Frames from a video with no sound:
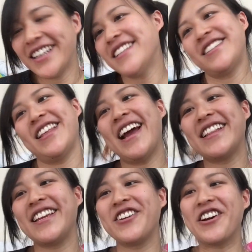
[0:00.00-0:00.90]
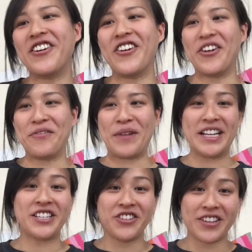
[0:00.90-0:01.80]
So there you go.
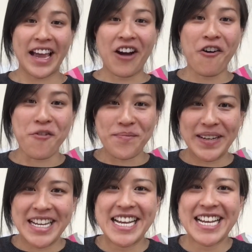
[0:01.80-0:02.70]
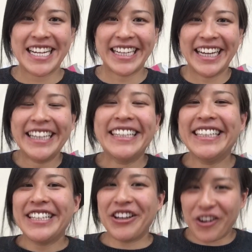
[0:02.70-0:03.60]
Wait till you get home.
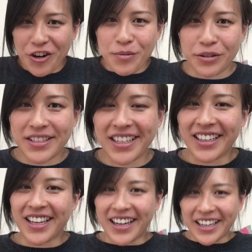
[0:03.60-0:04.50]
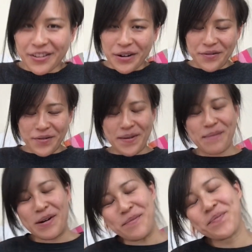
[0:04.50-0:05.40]
The horrible steely-eyed quote from my
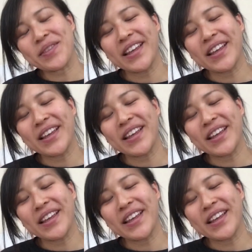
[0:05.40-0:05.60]
mom.